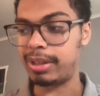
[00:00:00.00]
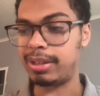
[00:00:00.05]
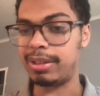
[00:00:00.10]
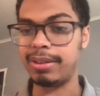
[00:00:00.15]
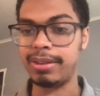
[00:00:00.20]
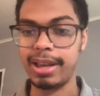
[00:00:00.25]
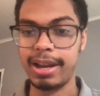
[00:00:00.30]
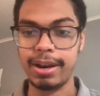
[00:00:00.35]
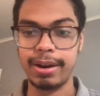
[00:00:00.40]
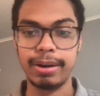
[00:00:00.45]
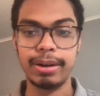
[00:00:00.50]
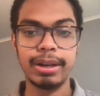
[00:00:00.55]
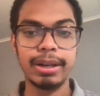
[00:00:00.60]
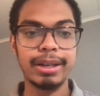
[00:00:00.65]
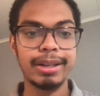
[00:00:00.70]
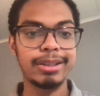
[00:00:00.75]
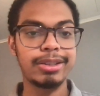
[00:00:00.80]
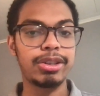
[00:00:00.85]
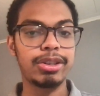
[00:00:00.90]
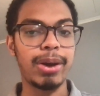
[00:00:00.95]
there.
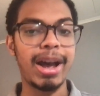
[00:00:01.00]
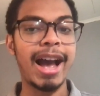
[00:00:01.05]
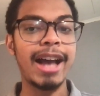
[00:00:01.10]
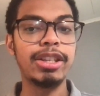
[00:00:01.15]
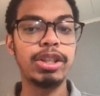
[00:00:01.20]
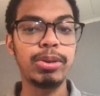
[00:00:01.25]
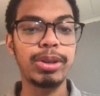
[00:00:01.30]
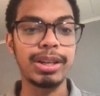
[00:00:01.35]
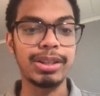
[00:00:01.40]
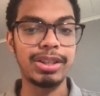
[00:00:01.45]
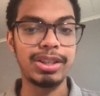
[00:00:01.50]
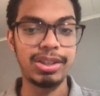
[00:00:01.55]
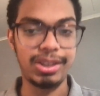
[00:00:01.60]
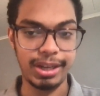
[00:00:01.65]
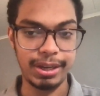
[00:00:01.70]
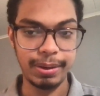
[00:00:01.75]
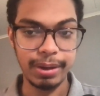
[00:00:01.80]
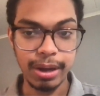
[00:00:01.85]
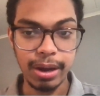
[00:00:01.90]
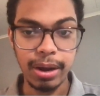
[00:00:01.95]
So as you can
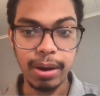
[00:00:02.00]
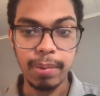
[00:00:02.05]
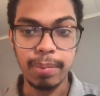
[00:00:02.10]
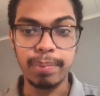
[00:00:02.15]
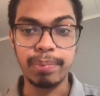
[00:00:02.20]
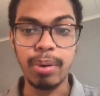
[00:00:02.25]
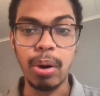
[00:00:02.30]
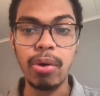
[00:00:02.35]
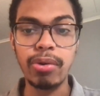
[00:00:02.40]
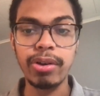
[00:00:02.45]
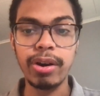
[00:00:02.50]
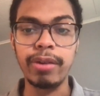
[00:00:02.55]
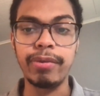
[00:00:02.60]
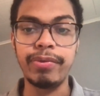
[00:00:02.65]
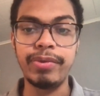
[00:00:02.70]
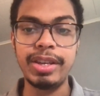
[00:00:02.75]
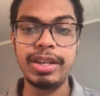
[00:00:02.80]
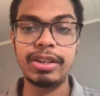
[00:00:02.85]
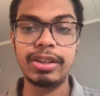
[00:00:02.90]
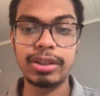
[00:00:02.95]
see, both
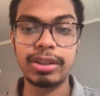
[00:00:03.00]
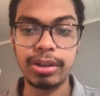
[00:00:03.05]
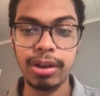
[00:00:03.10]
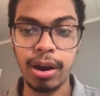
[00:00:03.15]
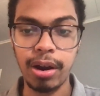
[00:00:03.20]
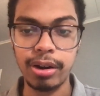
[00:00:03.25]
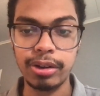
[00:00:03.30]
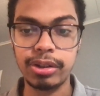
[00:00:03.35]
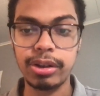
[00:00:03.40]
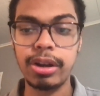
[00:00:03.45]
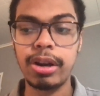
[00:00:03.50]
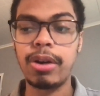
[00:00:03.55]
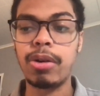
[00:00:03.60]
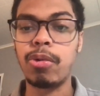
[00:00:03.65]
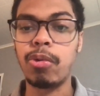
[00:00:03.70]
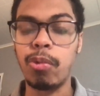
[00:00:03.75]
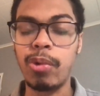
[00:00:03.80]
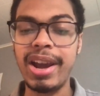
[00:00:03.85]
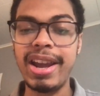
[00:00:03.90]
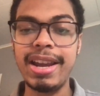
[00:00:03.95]
of these stars
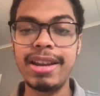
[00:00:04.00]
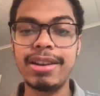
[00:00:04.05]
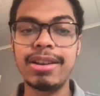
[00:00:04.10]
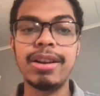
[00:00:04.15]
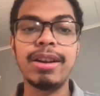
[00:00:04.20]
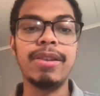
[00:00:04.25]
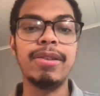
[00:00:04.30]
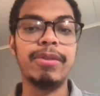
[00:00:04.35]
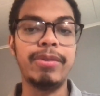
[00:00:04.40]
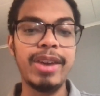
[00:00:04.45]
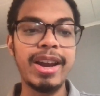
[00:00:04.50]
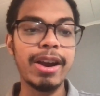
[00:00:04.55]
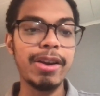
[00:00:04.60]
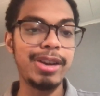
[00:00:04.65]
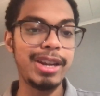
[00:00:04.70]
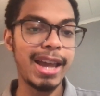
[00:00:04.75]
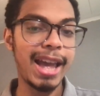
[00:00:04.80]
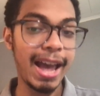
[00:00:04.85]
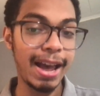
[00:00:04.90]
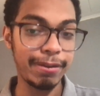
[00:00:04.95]
weighed
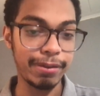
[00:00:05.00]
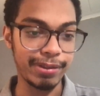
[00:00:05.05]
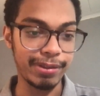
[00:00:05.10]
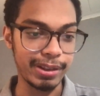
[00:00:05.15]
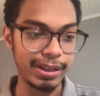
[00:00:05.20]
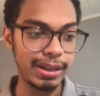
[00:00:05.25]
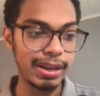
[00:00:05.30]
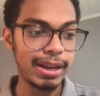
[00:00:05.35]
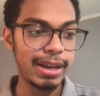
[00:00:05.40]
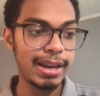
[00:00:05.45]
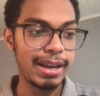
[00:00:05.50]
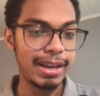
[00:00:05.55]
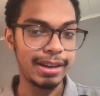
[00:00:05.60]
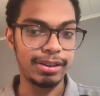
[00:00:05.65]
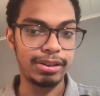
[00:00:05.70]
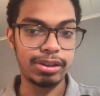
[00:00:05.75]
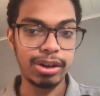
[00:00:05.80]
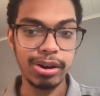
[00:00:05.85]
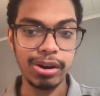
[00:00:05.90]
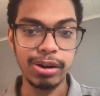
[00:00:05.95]
very heavily
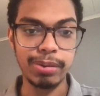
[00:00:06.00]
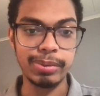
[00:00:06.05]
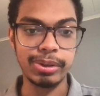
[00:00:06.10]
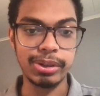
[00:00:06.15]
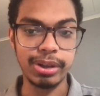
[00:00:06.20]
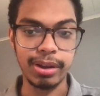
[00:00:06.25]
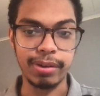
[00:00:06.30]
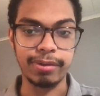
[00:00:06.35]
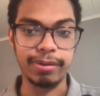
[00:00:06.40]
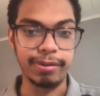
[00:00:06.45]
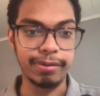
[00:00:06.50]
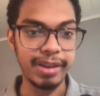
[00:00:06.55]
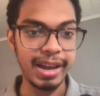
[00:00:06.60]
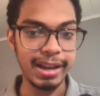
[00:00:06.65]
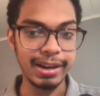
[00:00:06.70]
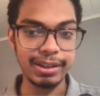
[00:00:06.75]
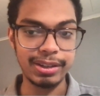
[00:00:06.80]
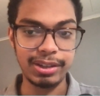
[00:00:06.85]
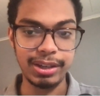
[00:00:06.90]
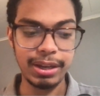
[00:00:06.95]
in terms of
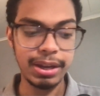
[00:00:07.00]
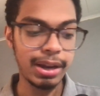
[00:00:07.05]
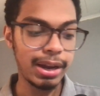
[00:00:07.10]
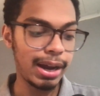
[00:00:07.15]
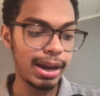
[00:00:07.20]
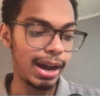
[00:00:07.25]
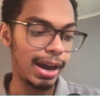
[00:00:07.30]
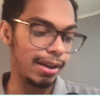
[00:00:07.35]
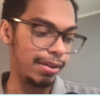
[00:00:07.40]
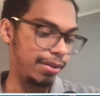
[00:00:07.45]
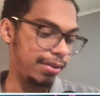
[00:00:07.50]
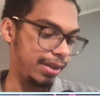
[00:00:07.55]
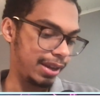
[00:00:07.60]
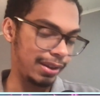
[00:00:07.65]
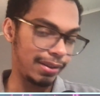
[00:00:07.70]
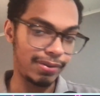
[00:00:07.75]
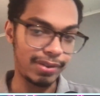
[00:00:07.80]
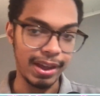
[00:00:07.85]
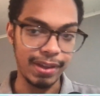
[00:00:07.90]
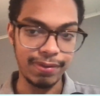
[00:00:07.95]
fantasy. I
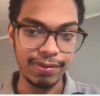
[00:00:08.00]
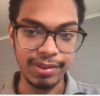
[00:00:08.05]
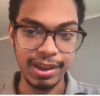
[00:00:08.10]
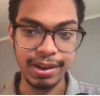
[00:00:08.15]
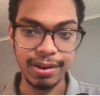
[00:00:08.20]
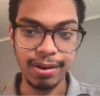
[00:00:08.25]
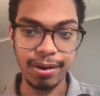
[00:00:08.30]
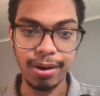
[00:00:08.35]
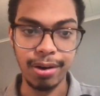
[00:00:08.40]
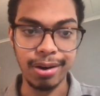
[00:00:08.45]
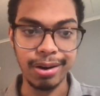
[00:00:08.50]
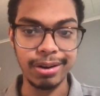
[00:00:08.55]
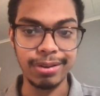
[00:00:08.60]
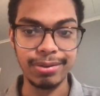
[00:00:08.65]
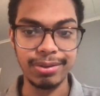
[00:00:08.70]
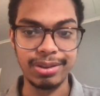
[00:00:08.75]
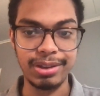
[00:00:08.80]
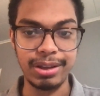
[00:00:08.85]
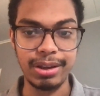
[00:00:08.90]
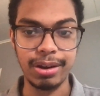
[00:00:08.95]
think that they are
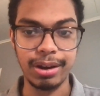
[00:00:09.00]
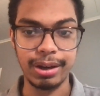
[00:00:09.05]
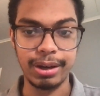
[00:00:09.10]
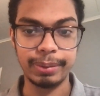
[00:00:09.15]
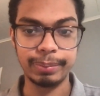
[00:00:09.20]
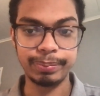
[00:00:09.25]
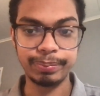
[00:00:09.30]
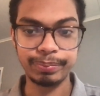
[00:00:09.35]
the uh,